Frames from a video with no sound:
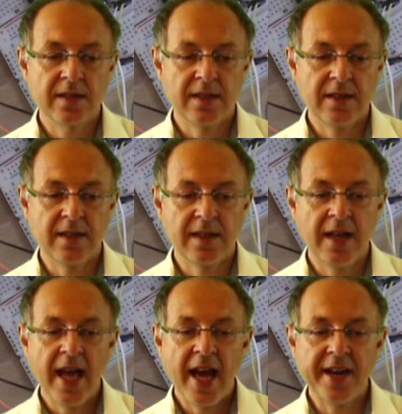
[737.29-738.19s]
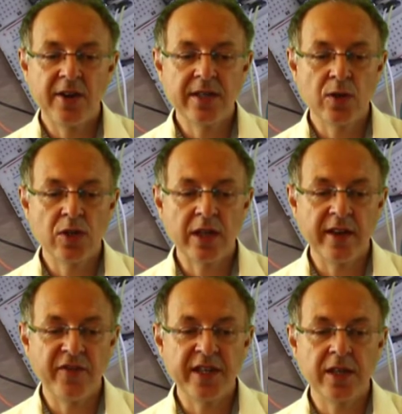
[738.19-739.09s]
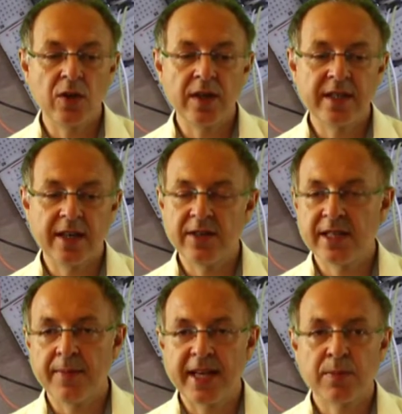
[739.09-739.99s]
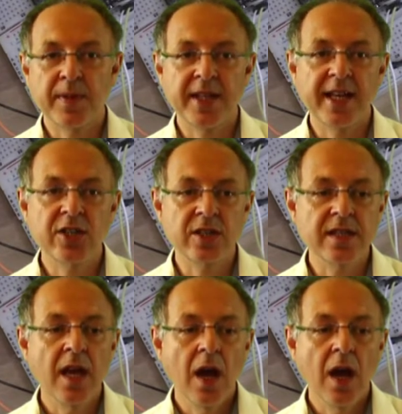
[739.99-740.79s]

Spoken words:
and there's usually a video. There are some explanations.